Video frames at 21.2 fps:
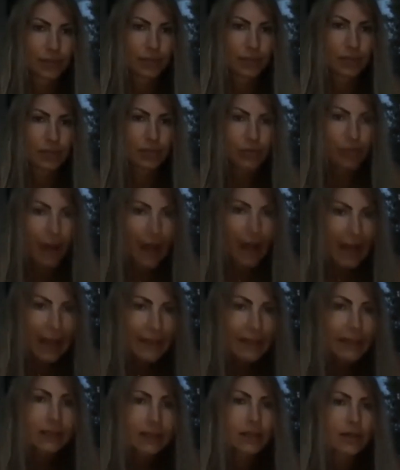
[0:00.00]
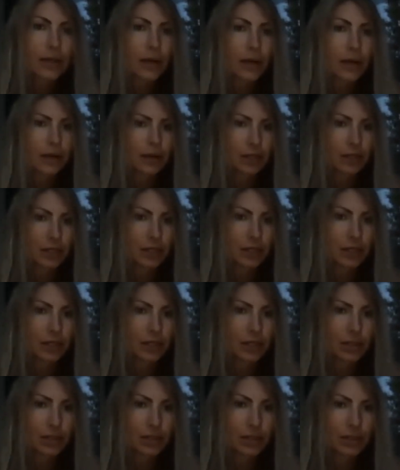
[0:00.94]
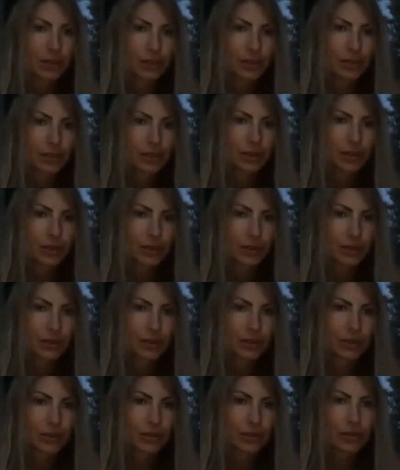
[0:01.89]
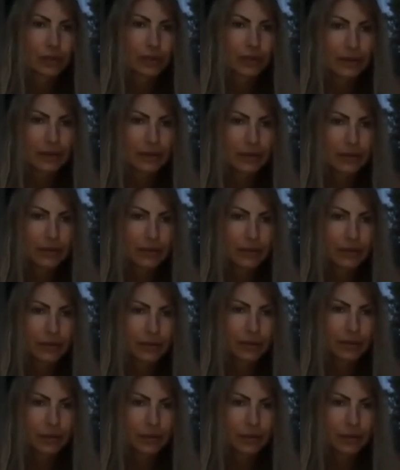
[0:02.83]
To find that courage to live